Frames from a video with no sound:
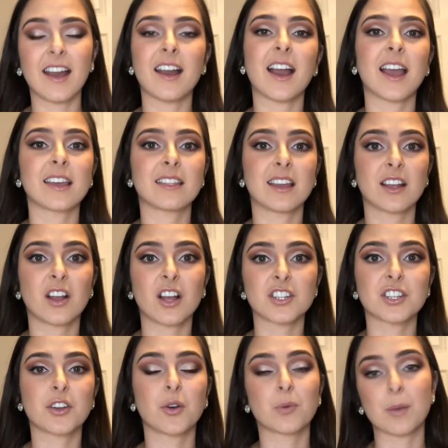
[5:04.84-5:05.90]
I then got to
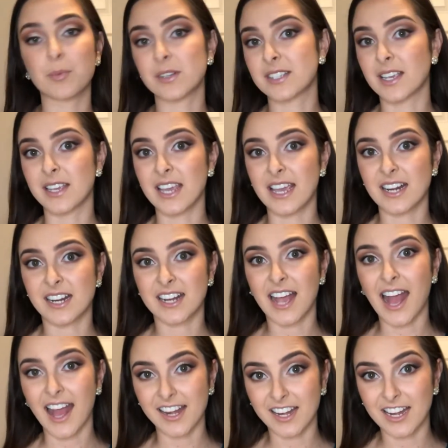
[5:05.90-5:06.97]
go represent Canada
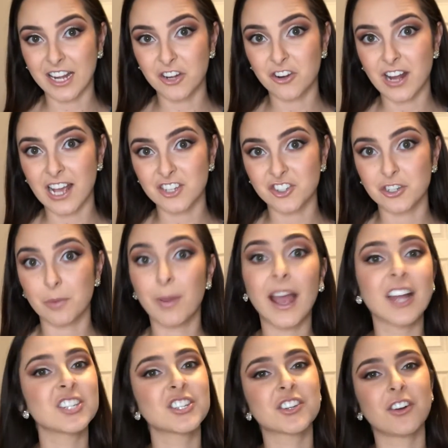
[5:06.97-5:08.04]
at an international
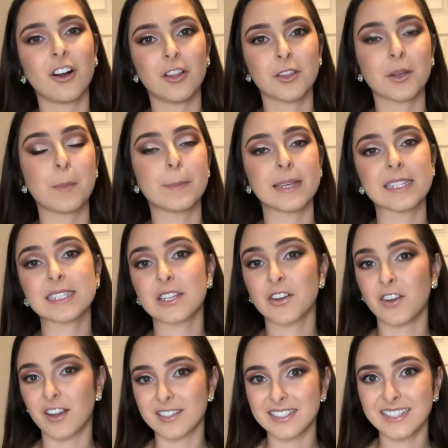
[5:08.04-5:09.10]
pageant called Miss
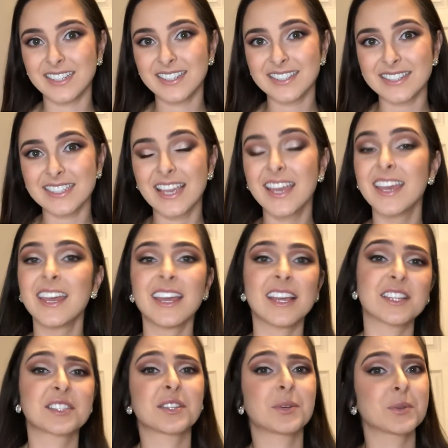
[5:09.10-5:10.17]
Continents.
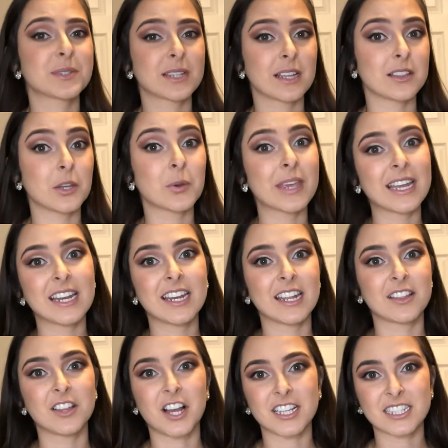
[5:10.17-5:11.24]
It's located
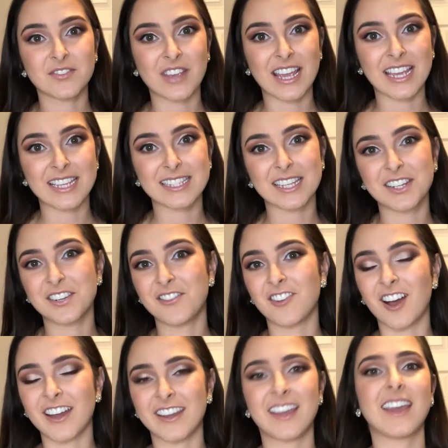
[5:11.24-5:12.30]
in Las Vegas,
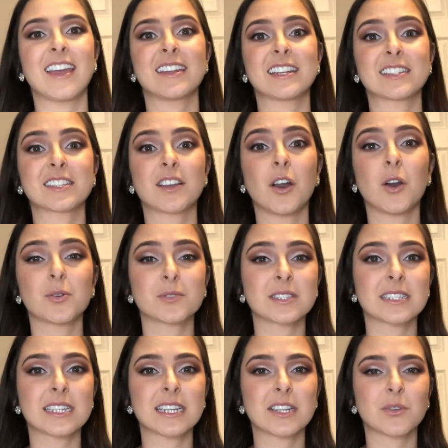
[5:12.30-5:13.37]
Nevada, and it's
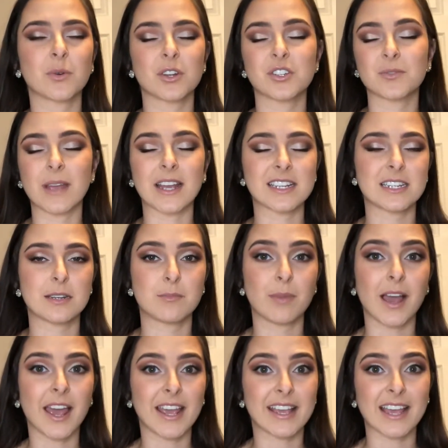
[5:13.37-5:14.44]
hosted or directed
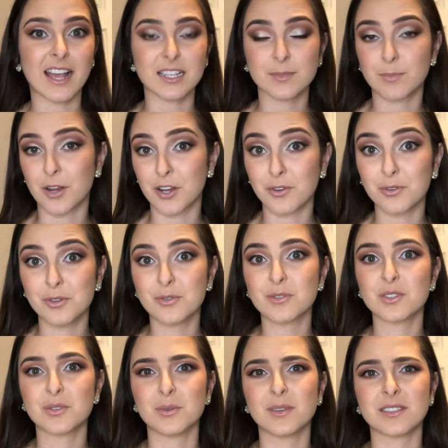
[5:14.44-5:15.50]
by Gaspar Cruz,
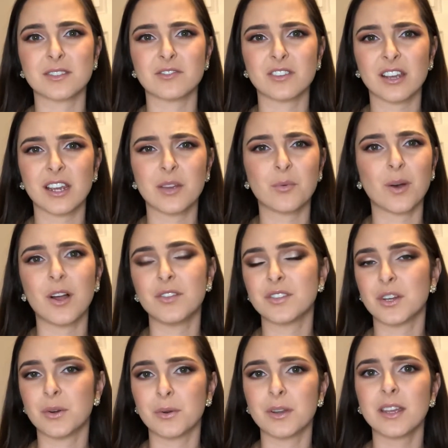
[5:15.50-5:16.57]
who is a very
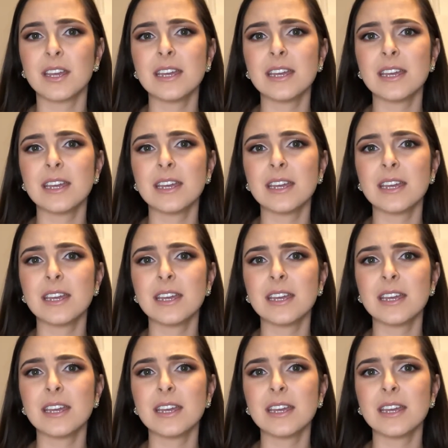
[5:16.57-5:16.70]
well-known